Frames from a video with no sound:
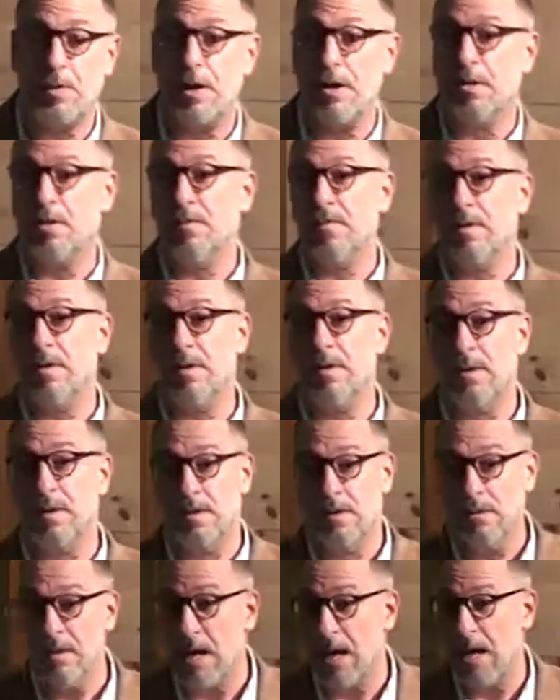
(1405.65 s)
Praying over
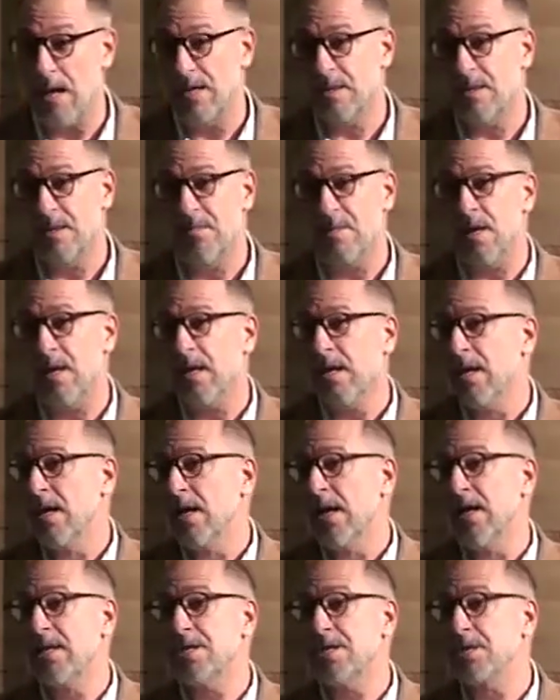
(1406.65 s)
you guys, right?
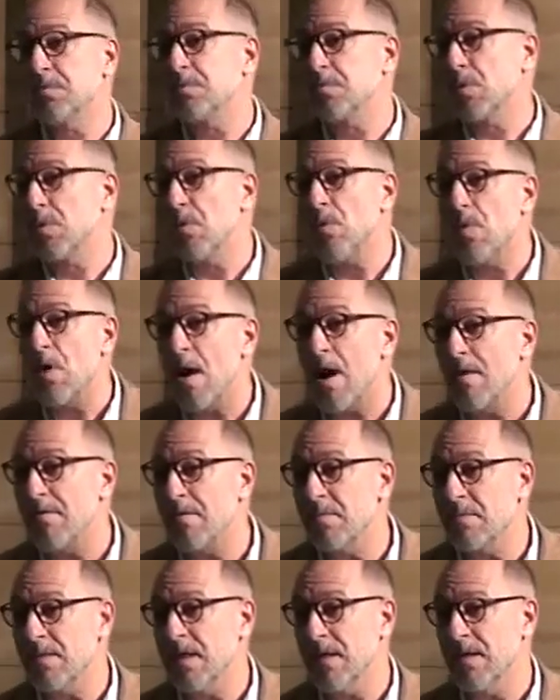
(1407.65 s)
It just broke
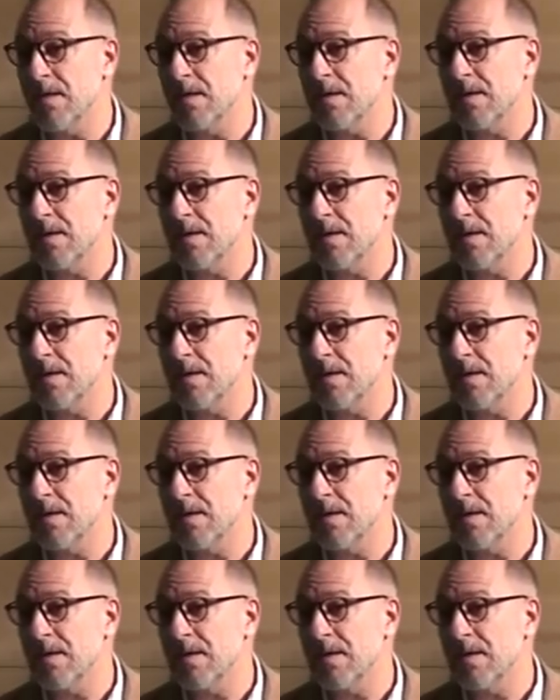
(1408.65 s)
off of me,